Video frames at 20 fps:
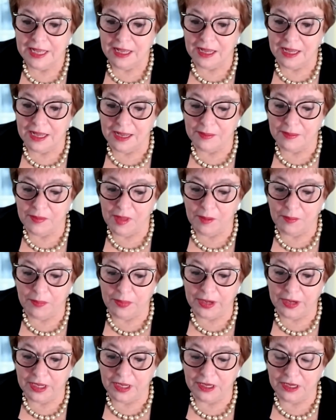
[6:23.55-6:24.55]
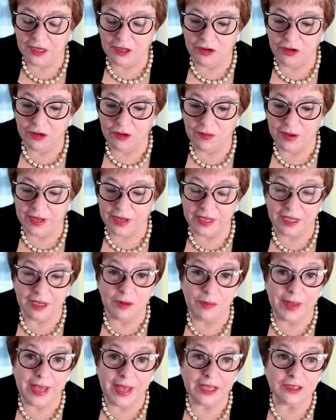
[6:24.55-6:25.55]
But I can
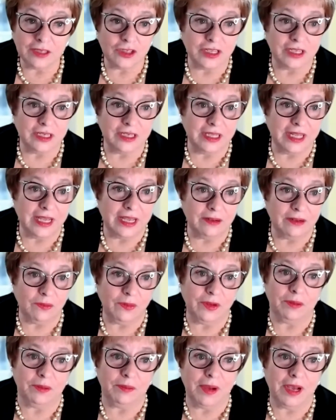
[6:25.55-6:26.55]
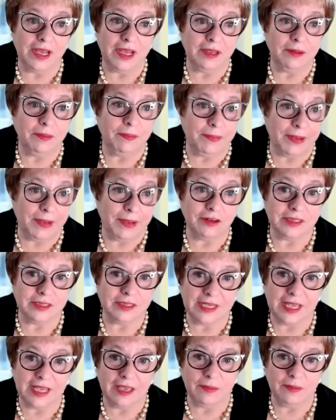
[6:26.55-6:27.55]
imagine that when my
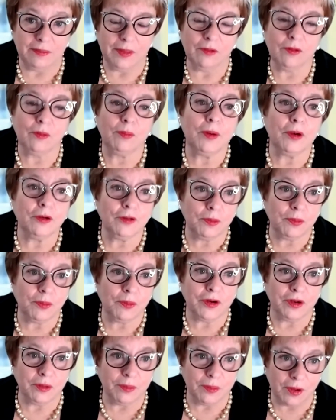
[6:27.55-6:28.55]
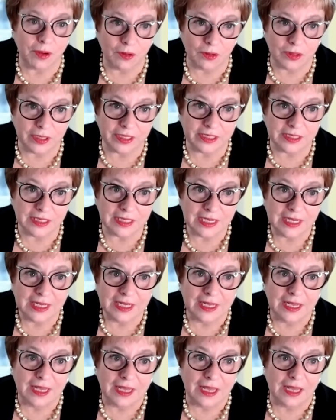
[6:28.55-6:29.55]
parents came, they were both born in Poland,
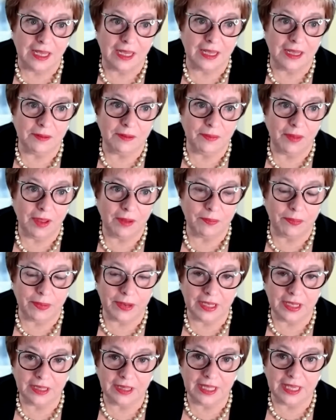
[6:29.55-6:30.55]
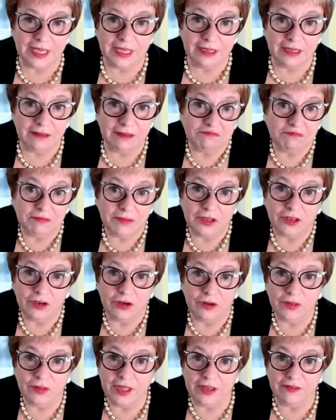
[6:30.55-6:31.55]
but they
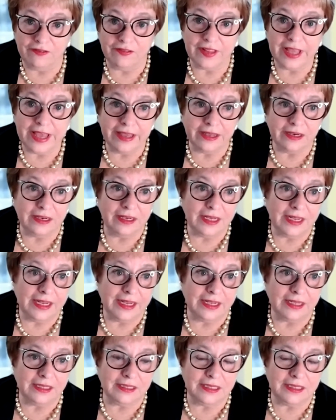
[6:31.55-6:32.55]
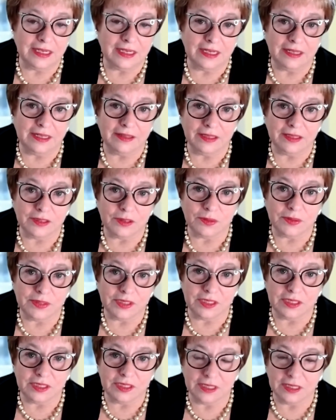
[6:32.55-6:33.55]
fled, and this
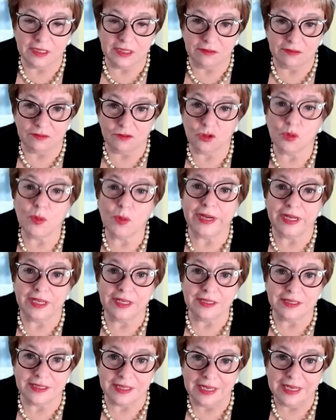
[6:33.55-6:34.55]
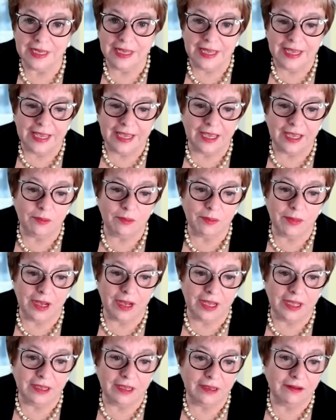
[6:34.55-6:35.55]
was the 20s, and
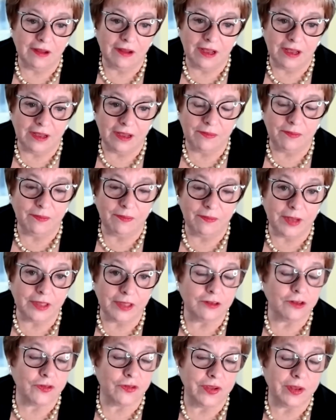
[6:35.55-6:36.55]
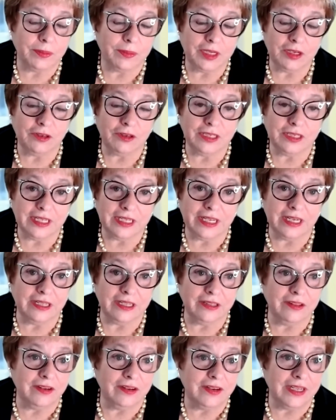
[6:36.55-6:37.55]
my mother's family couldn't get
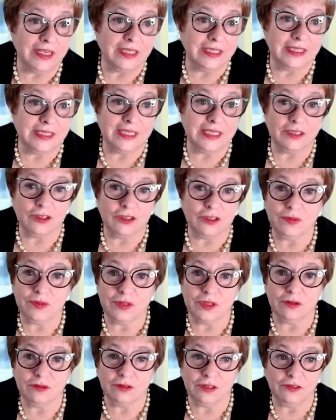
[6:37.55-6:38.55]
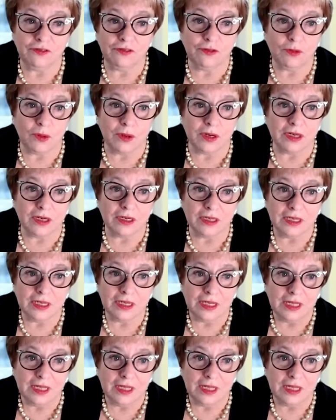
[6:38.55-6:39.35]
in the United States. She was only 4.